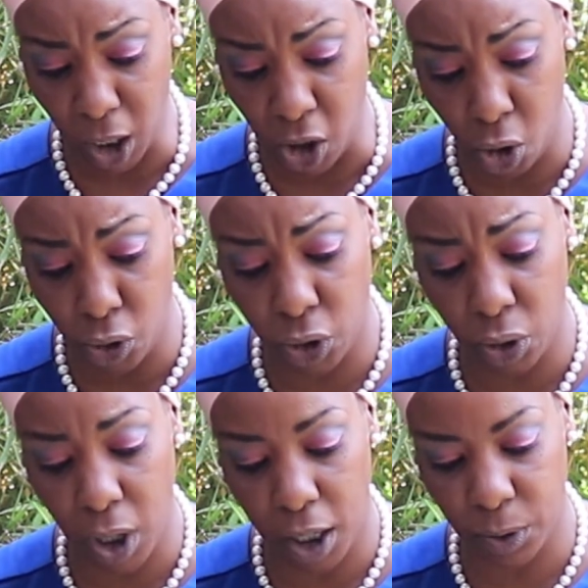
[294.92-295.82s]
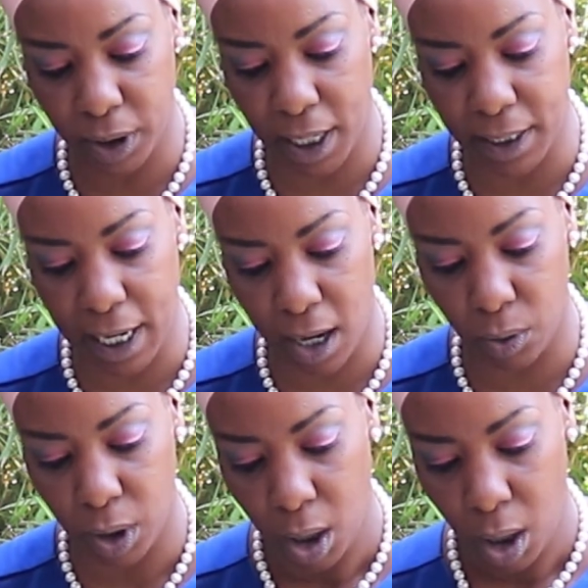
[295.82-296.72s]
Sudan was led
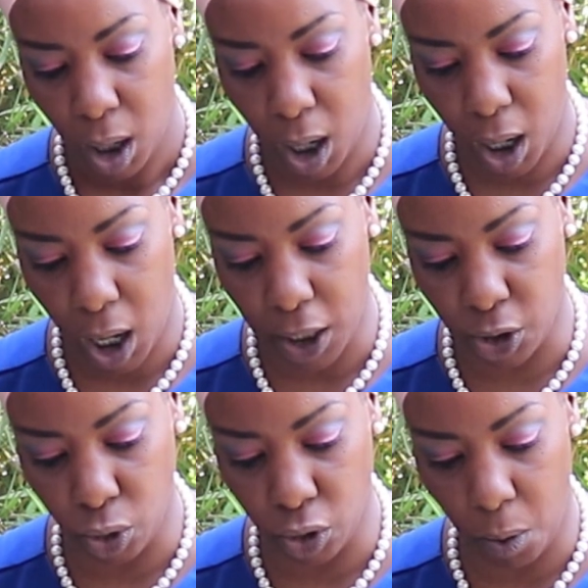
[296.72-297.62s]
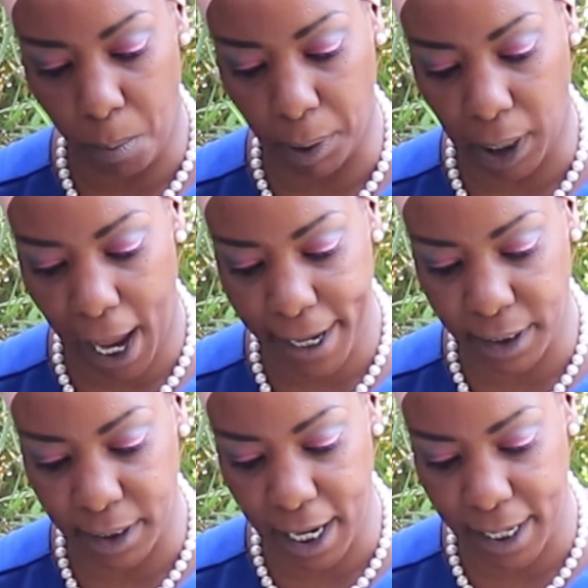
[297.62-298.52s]
down a total
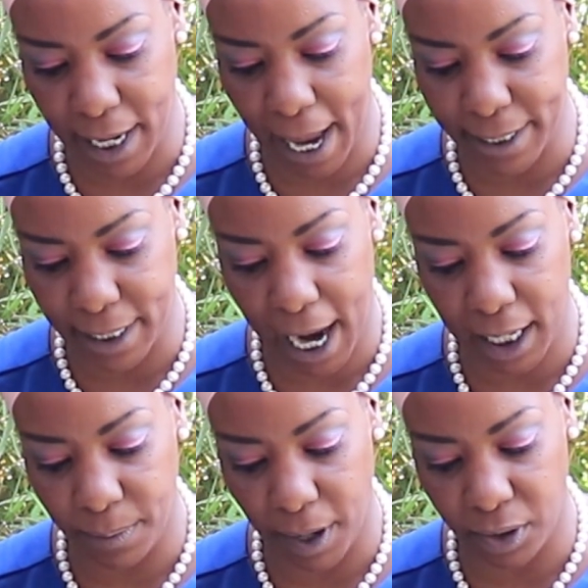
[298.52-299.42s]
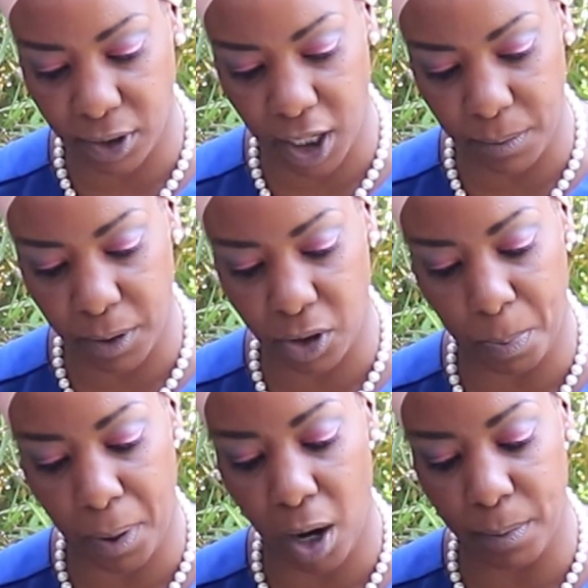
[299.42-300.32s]
blind, dead end alley by the State
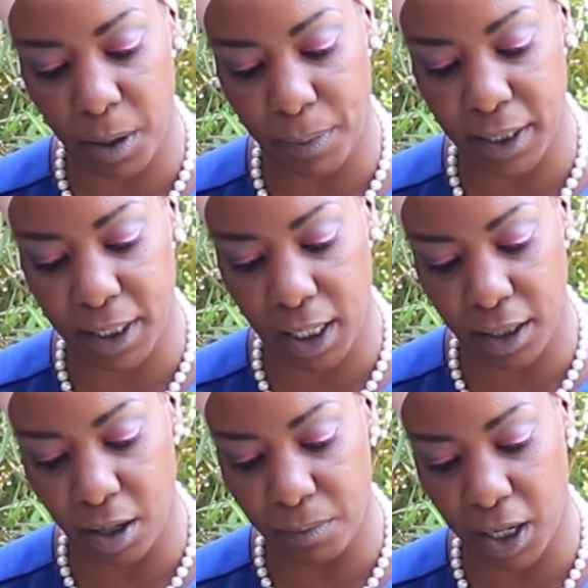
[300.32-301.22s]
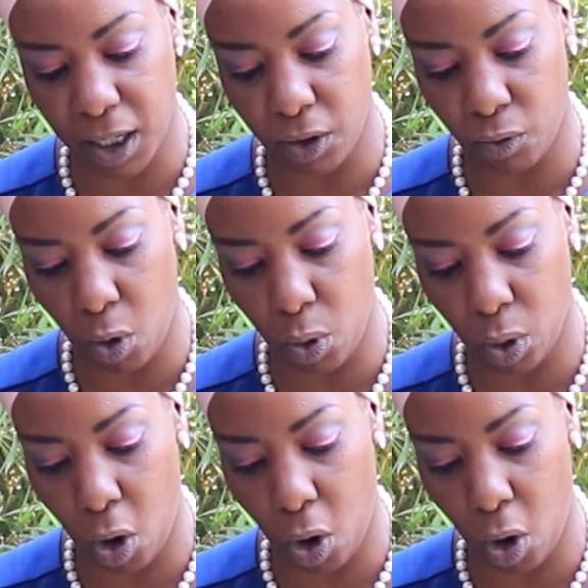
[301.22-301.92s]
Department by telling them they can roll